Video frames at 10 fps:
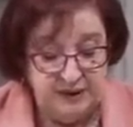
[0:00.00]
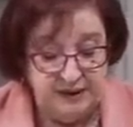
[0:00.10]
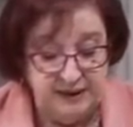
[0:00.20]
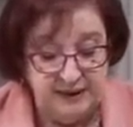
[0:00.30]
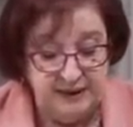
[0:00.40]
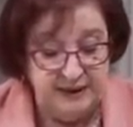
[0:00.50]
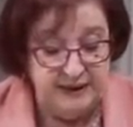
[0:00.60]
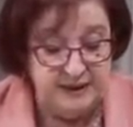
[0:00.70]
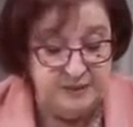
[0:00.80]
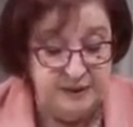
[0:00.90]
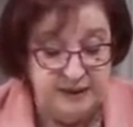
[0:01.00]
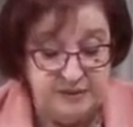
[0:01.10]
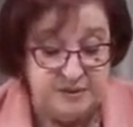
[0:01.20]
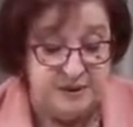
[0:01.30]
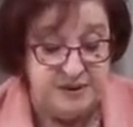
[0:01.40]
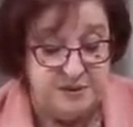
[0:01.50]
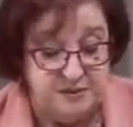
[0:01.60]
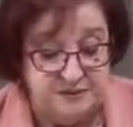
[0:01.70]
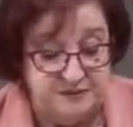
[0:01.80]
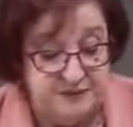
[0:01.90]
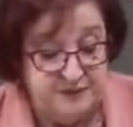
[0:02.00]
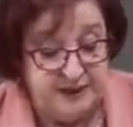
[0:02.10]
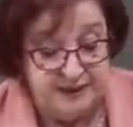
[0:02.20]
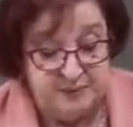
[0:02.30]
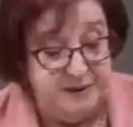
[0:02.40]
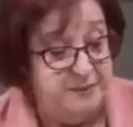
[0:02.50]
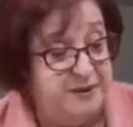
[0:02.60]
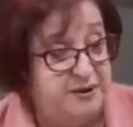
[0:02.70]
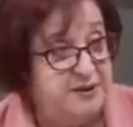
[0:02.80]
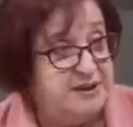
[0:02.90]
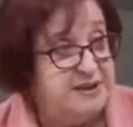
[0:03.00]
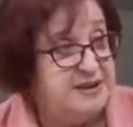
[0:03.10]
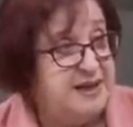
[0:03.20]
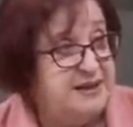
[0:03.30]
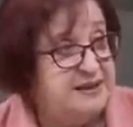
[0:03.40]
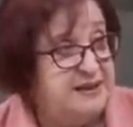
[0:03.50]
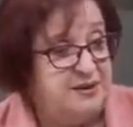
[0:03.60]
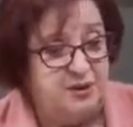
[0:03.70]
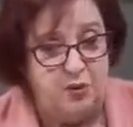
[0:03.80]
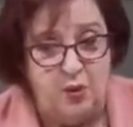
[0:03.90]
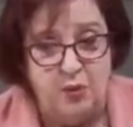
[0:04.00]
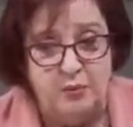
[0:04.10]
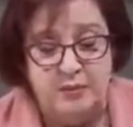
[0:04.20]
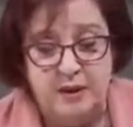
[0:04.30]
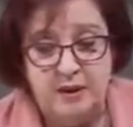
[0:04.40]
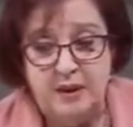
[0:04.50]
The other thing is being responsible for other people in your society, in your home,